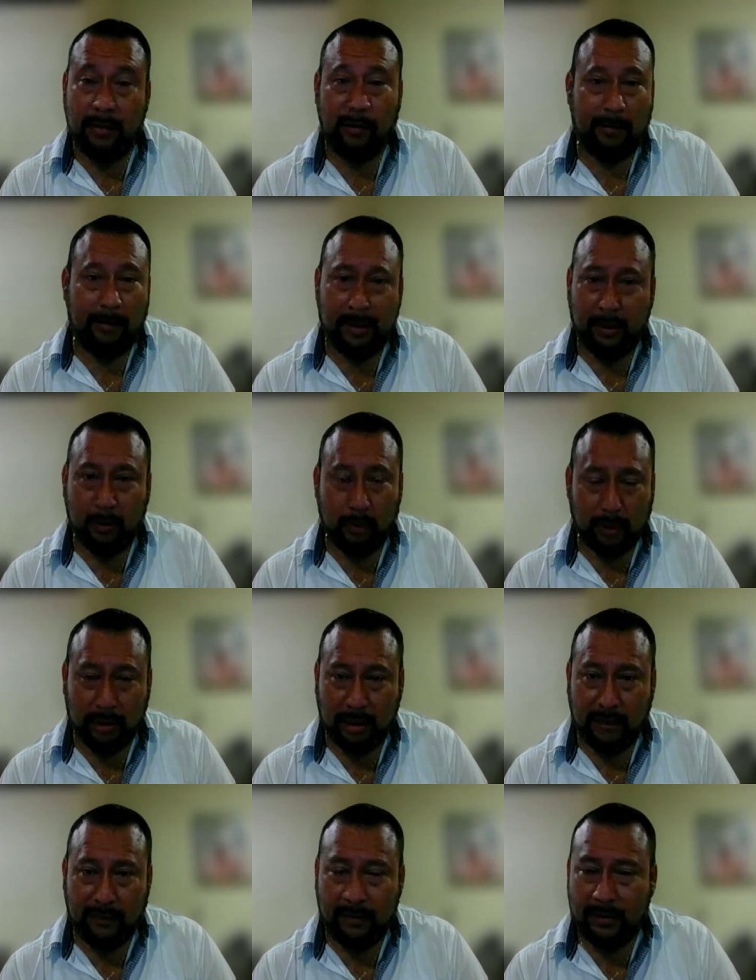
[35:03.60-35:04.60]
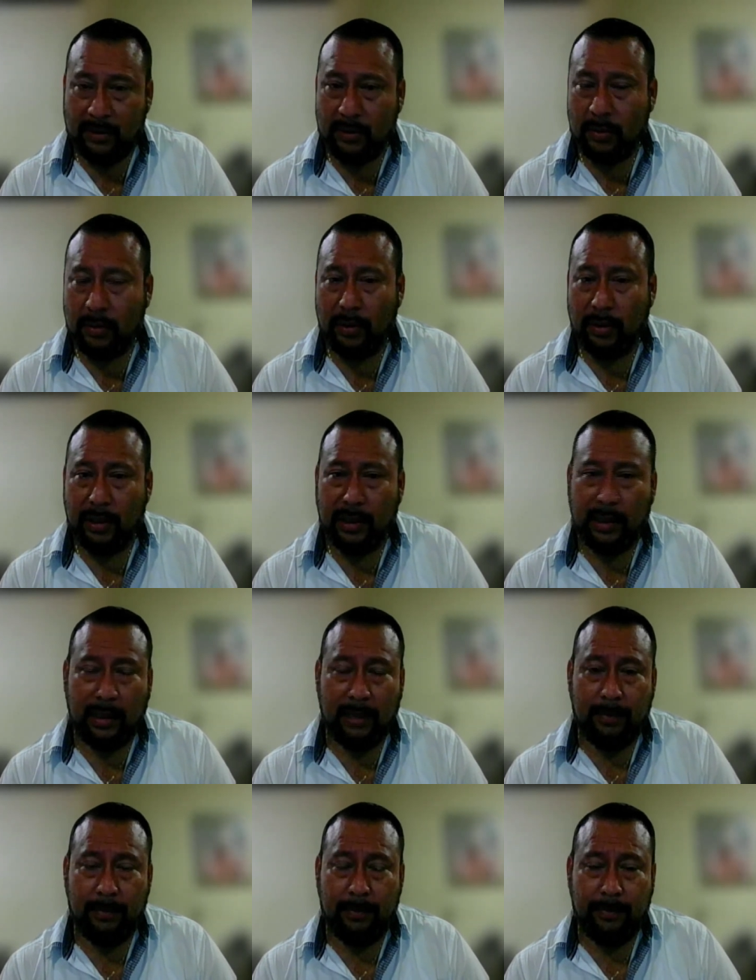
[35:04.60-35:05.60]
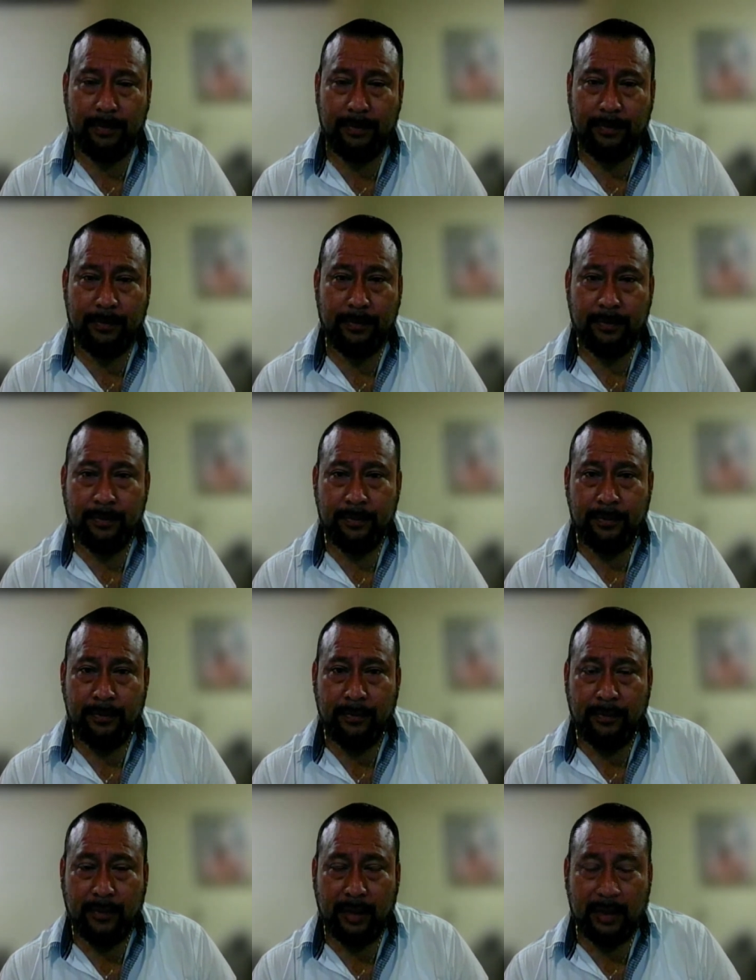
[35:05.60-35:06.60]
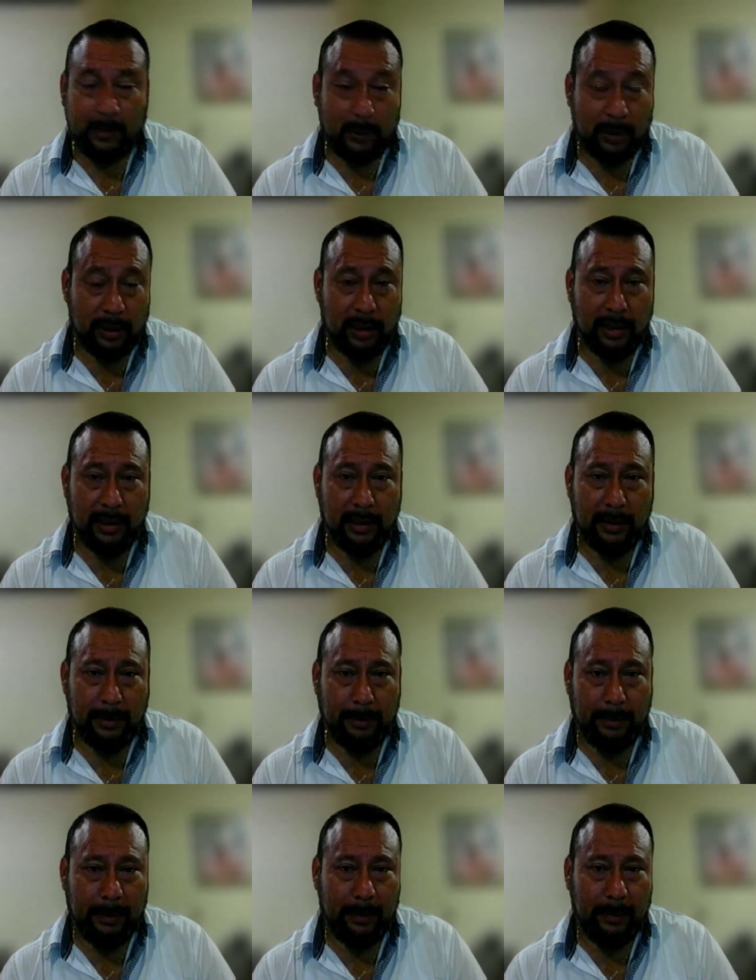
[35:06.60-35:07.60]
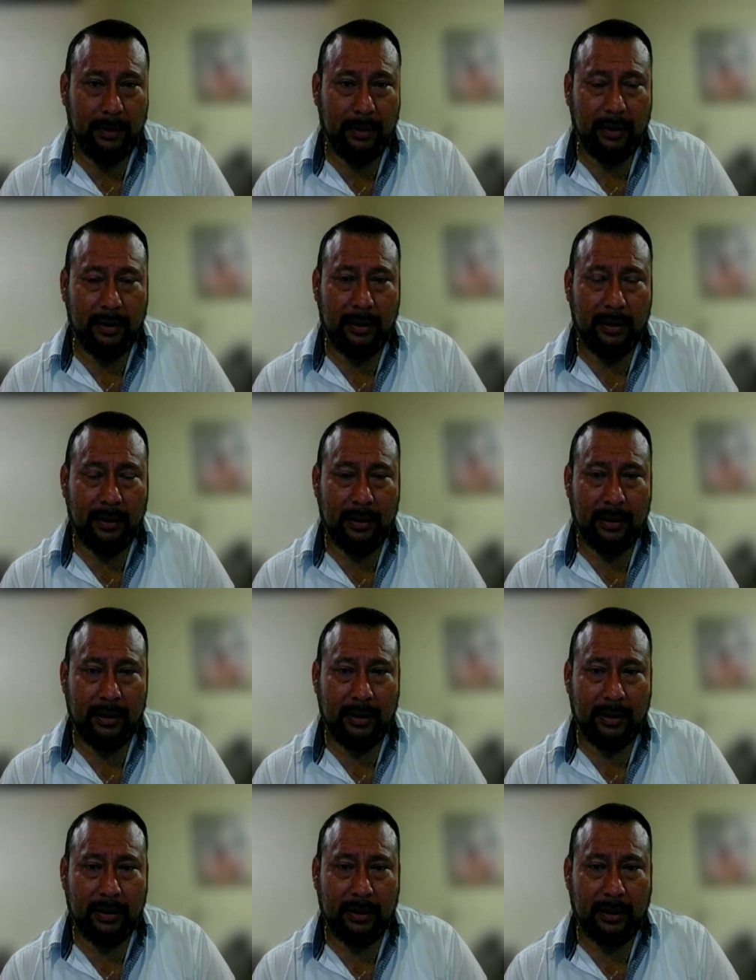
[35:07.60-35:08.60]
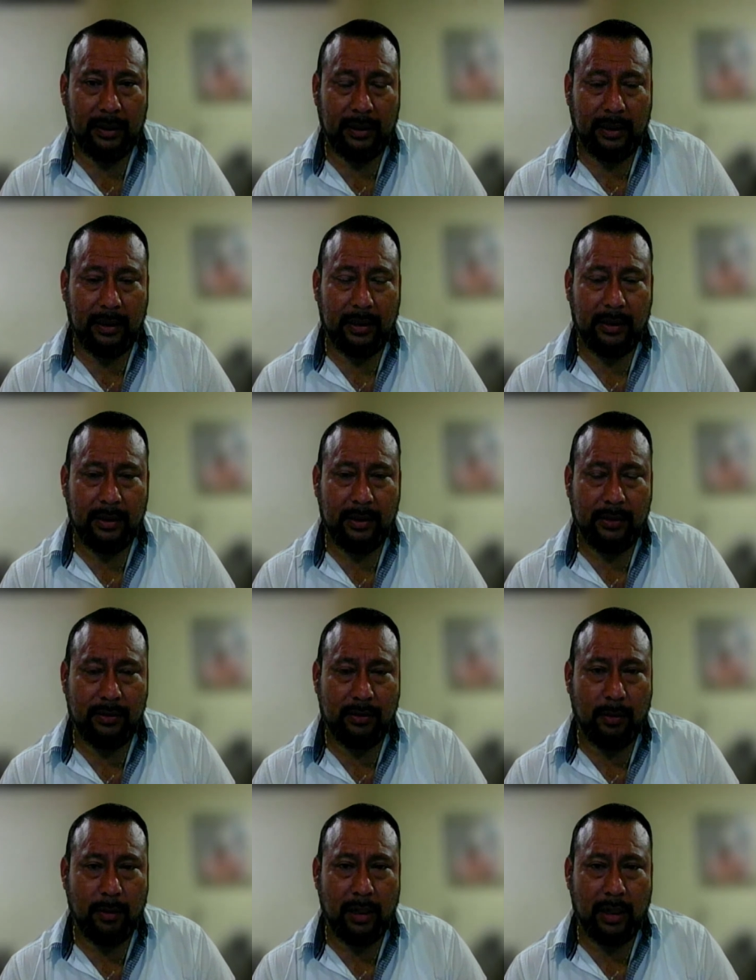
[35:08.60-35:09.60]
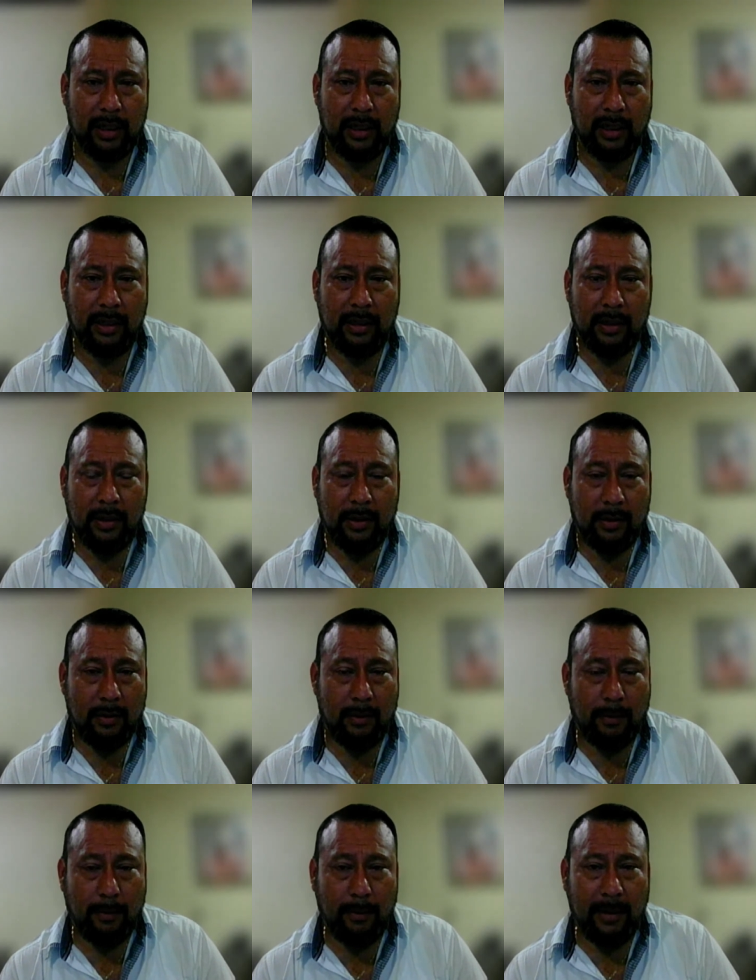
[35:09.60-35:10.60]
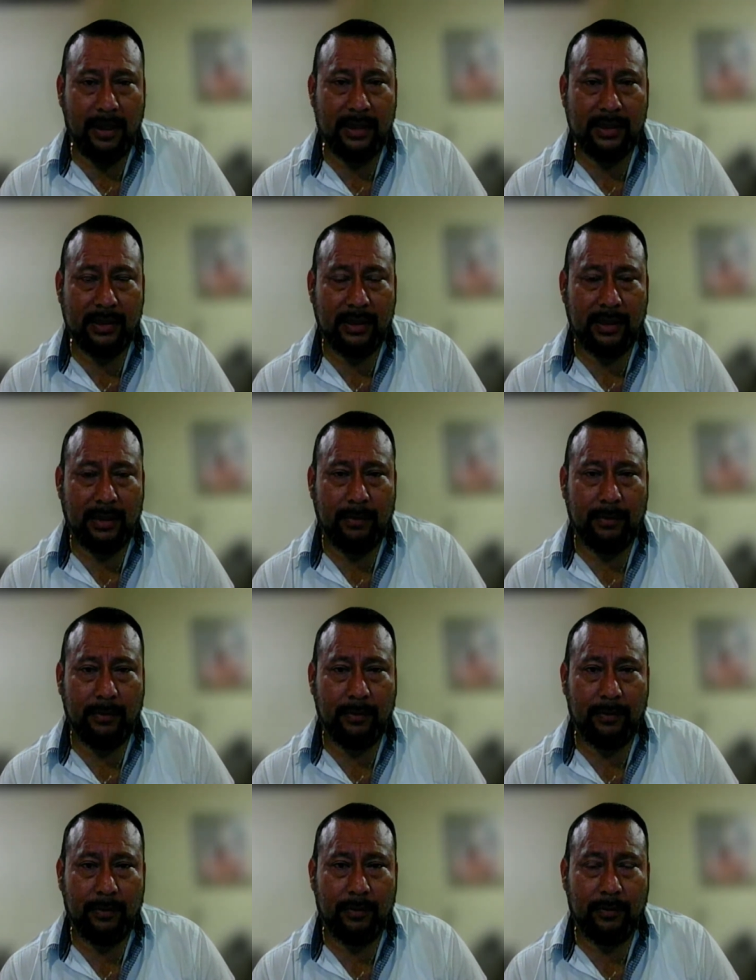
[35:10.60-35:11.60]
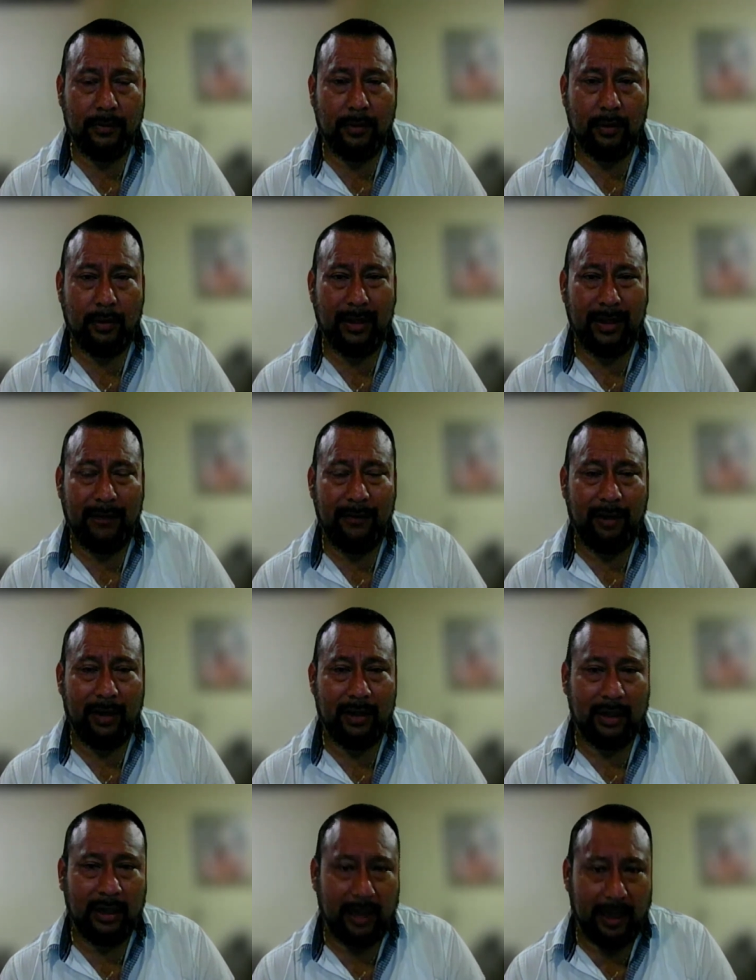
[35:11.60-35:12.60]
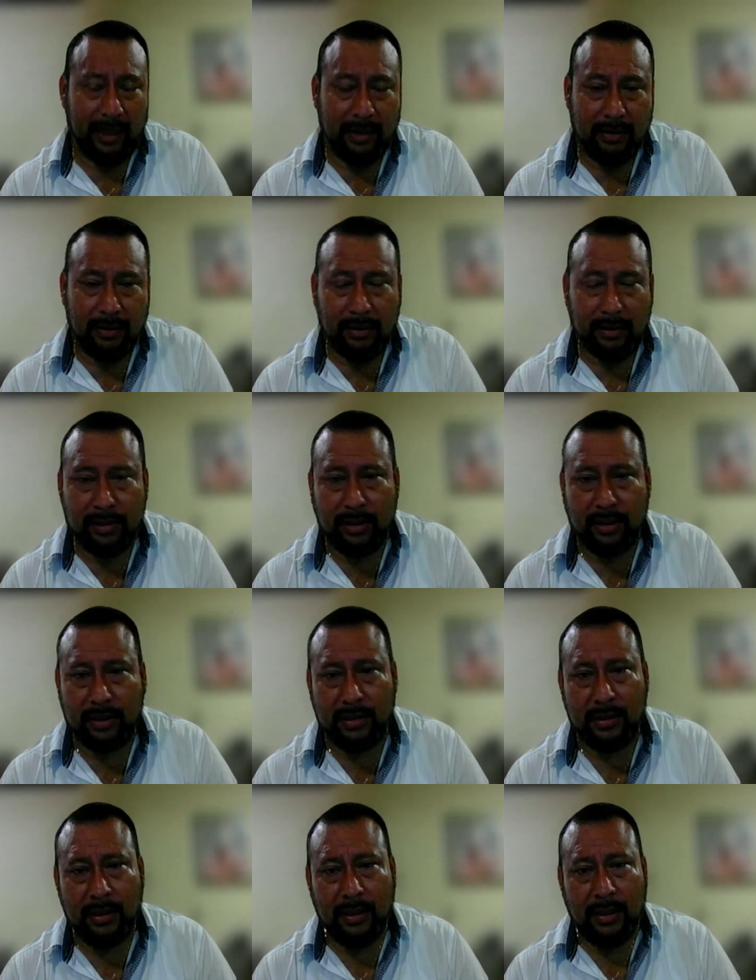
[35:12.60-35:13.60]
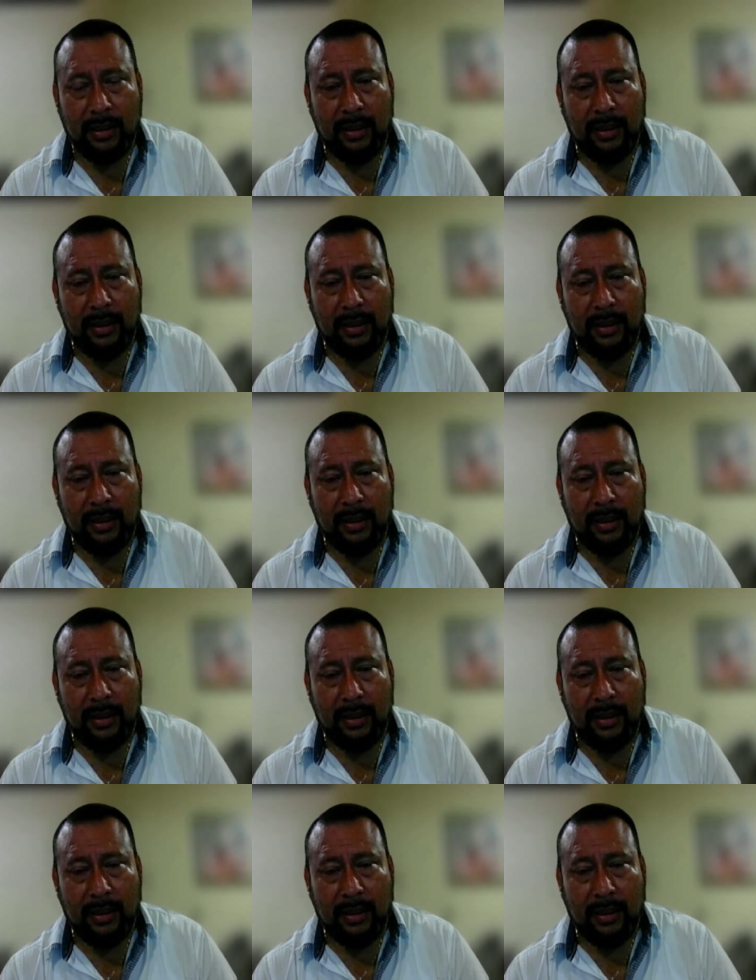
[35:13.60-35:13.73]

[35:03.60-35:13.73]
it would have been a total different story. Um, especially people that are in some way or other compromised um, or have underlying conditions.